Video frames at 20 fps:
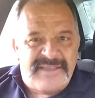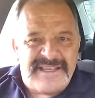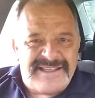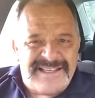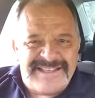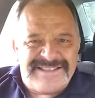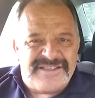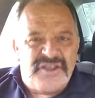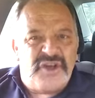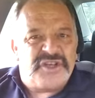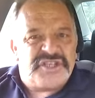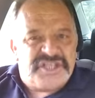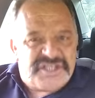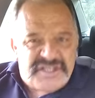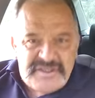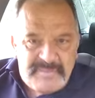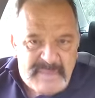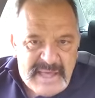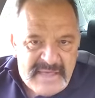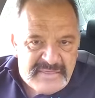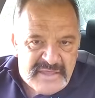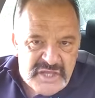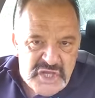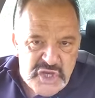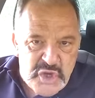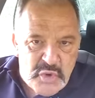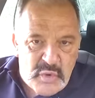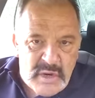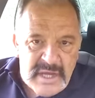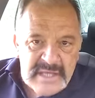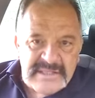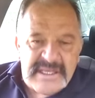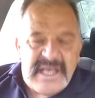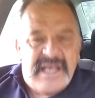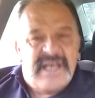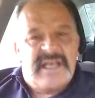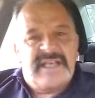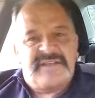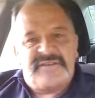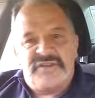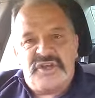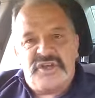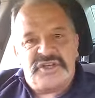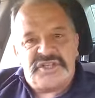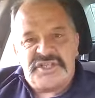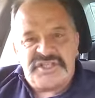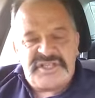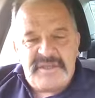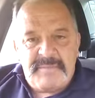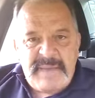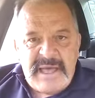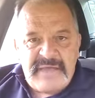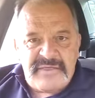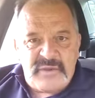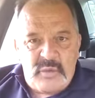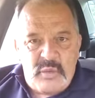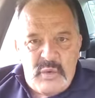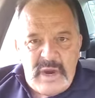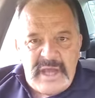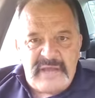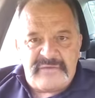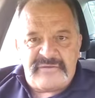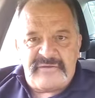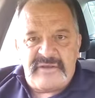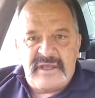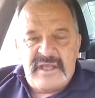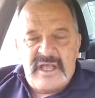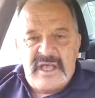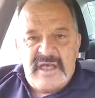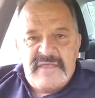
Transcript: It's not just about the US. It's not just about the West.